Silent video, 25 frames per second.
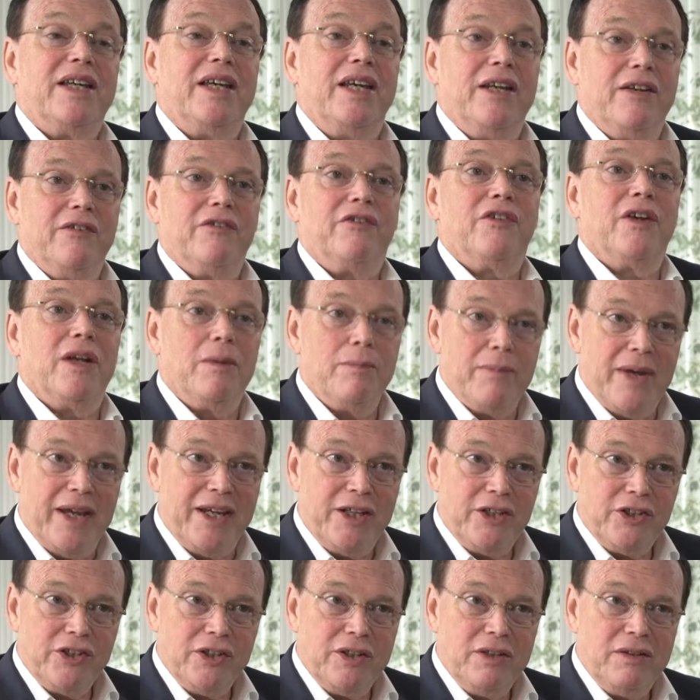
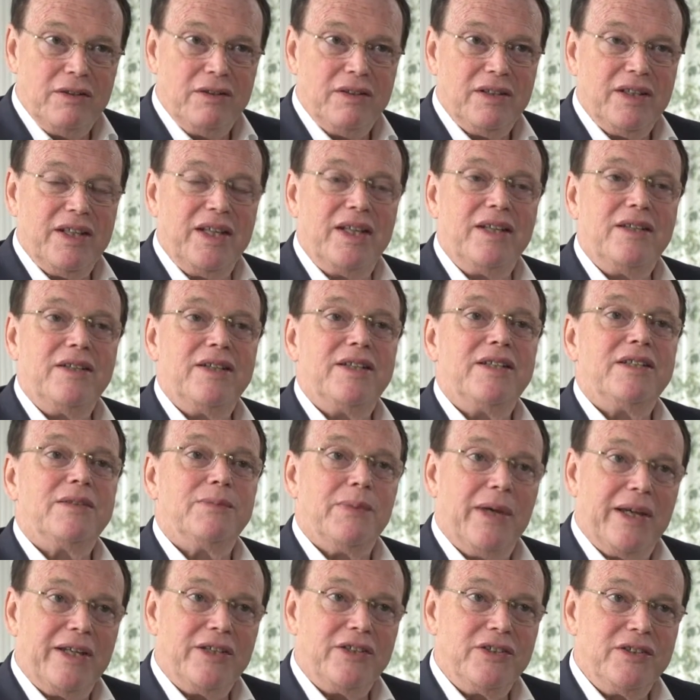inflammation in these
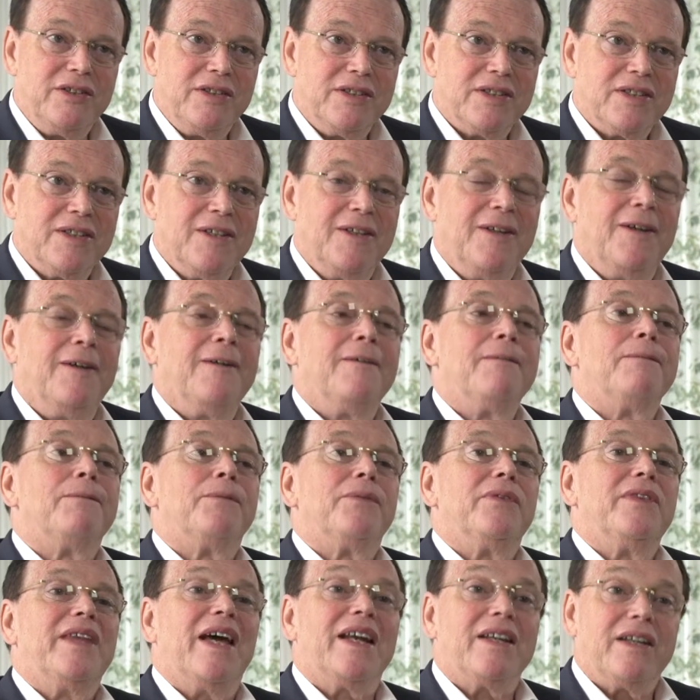patients,
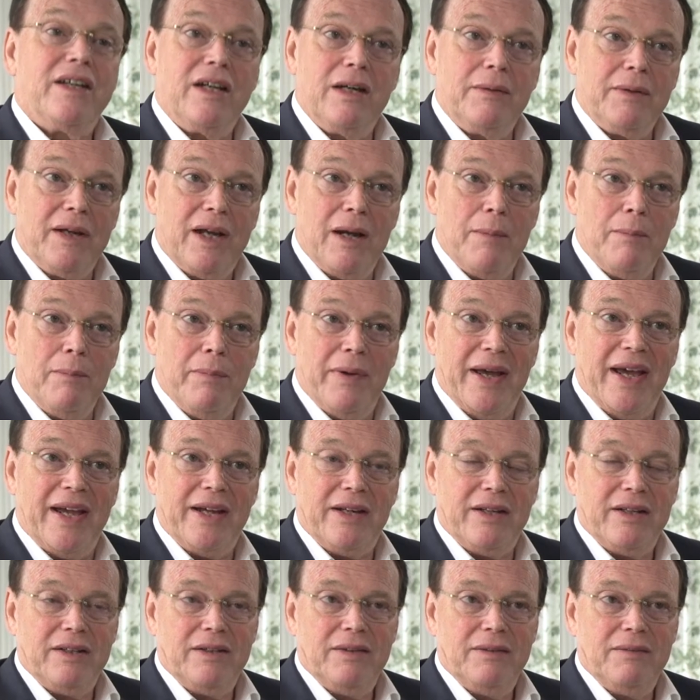that can come
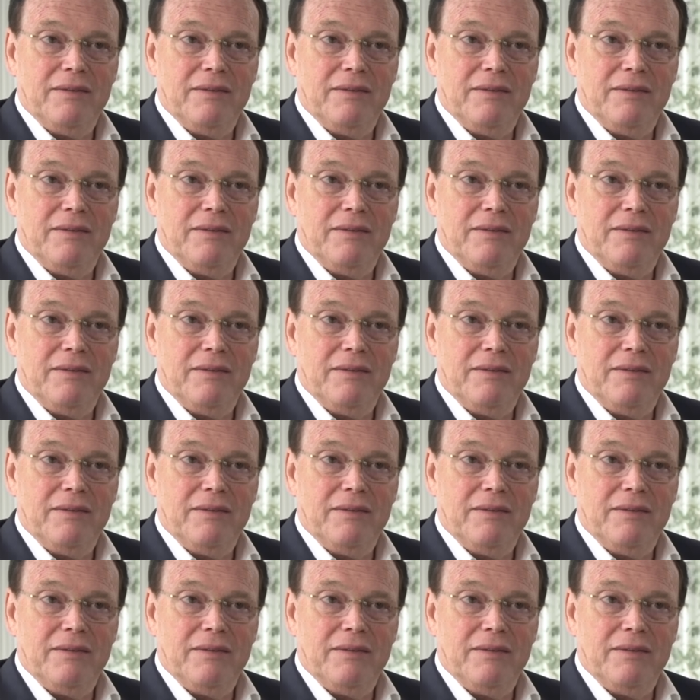back,